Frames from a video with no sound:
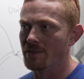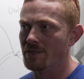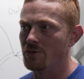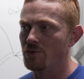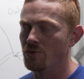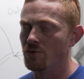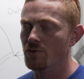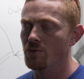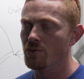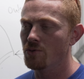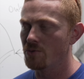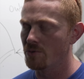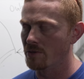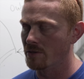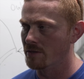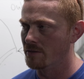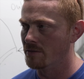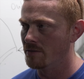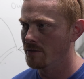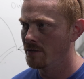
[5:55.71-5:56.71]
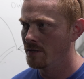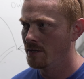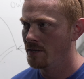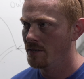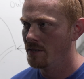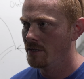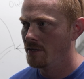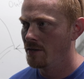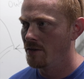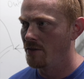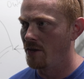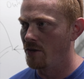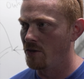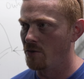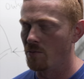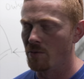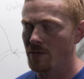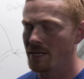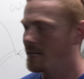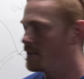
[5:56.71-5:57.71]
it's usual that
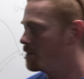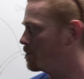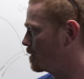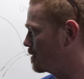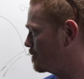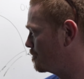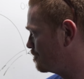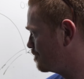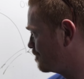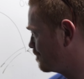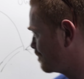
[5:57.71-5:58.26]
you would keep it.